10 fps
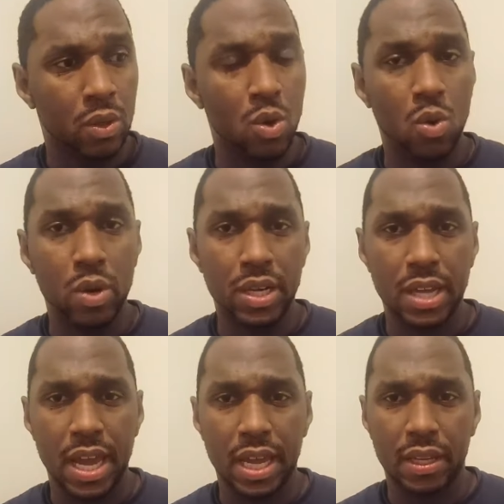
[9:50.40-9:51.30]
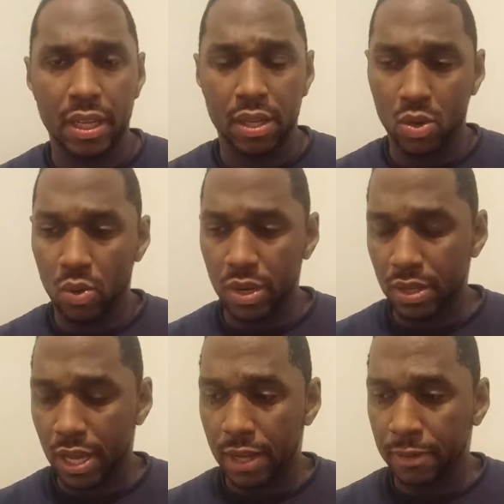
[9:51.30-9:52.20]
Knowing
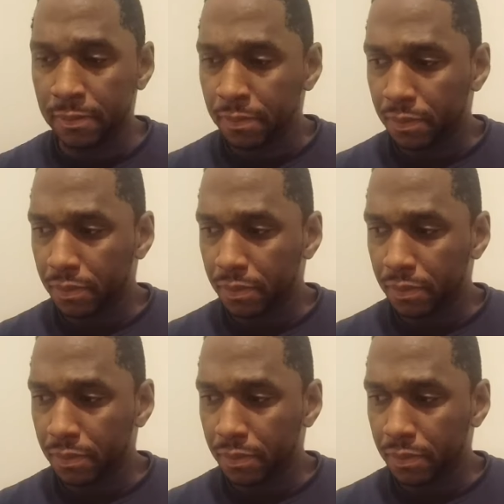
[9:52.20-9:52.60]
that